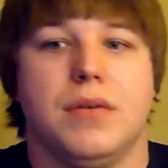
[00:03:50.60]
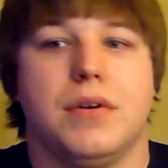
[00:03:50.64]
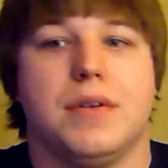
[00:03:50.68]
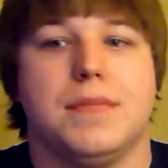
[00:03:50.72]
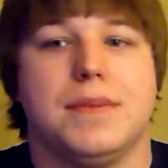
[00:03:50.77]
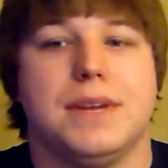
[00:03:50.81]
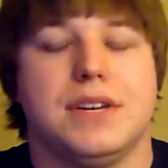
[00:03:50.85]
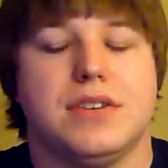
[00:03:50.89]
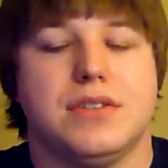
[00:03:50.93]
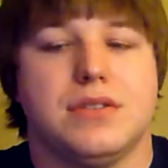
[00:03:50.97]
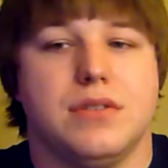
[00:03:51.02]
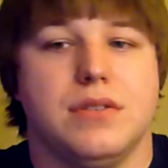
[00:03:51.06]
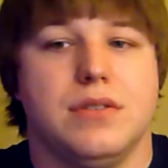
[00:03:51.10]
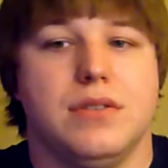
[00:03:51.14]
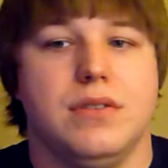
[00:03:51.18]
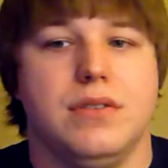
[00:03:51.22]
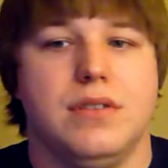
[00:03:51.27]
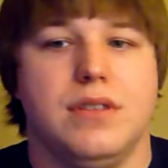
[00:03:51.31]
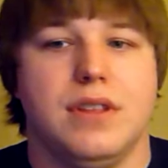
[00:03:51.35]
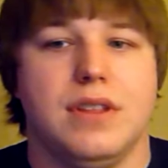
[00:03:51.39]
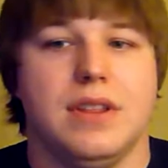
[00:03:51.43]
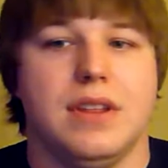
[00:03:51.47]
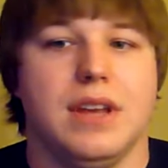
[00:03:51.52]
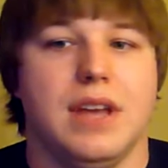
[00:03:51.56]
You'll want to make
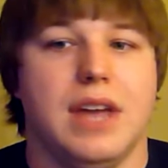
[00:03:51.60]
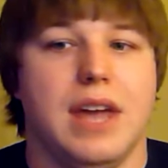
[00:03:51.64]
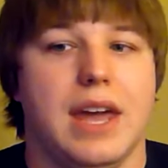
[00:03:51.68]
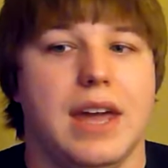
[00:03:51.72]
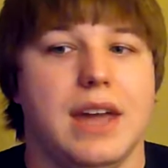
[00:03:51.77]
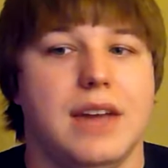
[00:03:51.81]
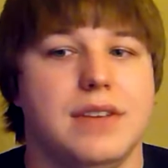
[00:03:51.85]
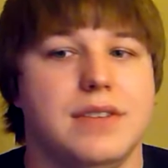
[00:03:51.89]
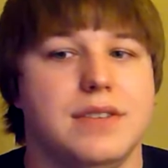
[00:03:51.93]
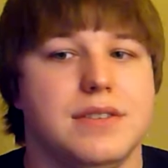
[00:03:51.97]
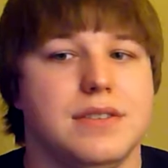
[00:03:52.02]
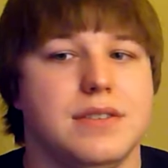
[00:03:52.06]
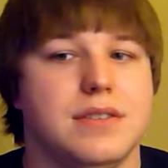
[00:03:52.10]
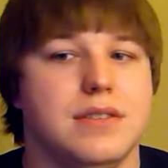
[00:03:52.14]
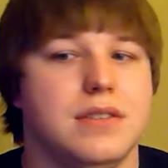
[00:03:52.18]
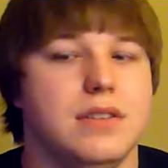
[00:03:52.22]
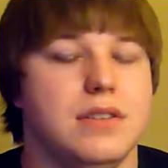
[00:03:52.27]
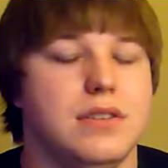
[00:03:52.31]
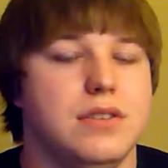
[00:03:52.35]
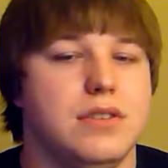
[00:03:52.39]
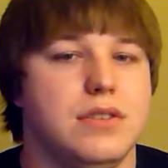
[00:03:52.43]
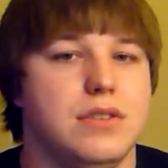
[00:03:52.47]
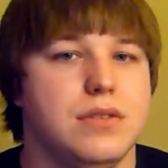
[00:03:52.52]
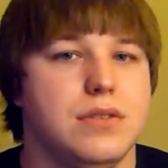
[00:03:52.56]
sure that the case
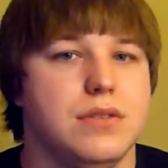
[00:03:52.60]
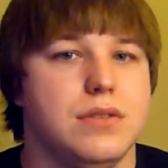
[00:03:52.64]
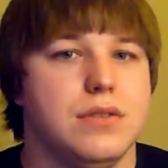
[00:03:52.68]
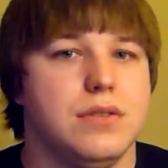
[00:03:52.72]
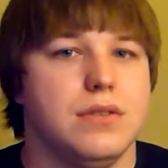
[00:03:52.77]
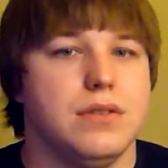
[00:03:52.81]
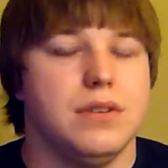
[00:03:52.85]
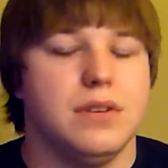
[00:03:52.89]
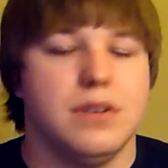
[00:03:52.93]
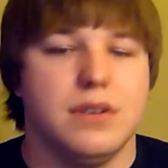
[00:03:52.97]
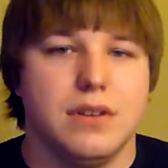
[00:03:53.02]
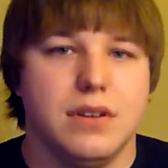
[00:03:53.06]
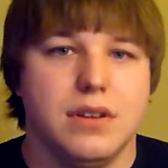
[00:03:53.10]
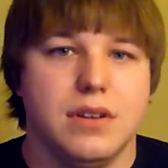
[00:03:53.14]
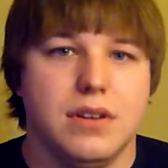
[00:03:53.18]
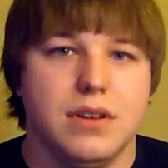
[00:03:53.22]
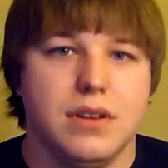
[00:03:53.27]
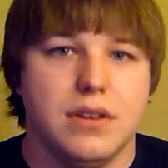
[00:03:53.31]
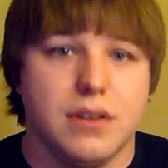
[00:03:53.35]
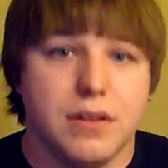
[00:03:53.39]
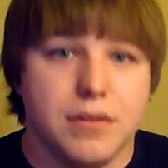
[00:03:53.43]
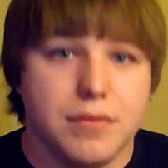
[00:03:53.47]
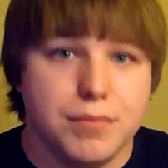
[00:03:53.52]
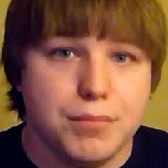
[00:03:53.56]
that you're
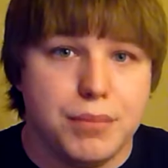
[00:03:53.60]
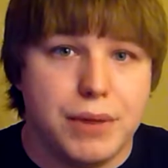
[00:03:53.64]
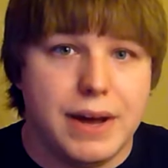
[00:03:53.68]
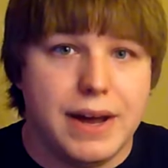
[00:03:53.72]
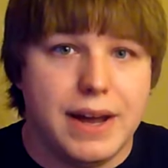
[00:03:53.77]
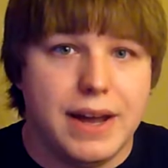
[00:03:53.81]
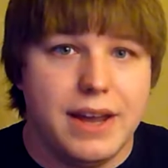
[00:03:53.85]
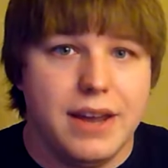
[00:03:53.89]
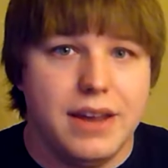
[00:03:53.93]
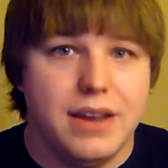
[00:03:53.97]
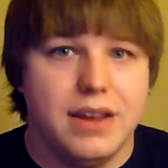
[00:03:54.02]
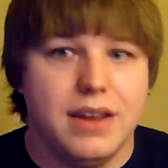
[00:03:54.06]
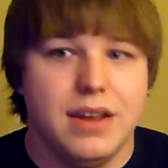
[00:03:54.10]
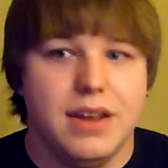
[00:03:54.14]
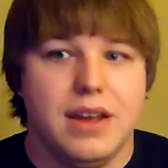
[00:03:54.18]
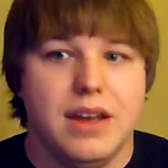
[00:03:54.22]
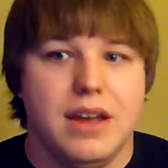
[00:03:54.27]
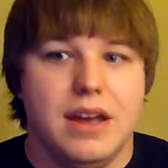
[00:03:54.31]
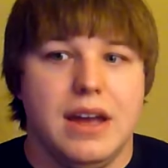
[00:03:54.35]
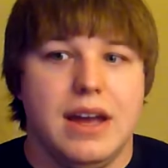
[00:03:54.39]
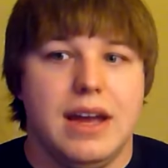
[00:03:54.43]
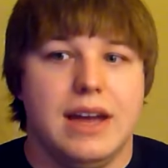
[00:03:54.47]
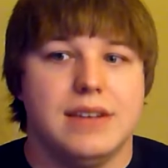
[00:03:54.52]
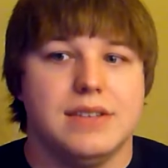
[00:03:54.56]
buying
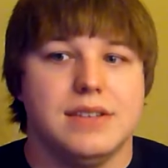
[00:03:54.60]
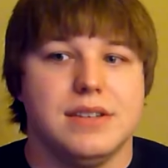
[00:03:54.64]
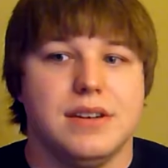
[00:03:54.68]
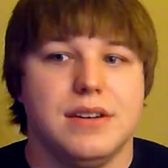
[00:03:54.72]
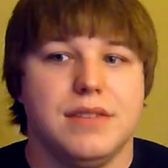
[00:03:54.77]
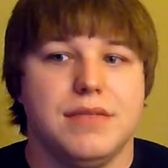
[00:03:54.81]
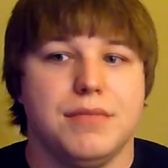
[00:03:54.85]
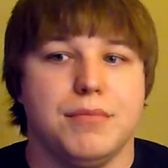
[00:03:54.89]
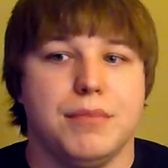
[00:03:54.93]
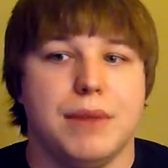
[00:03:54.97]
has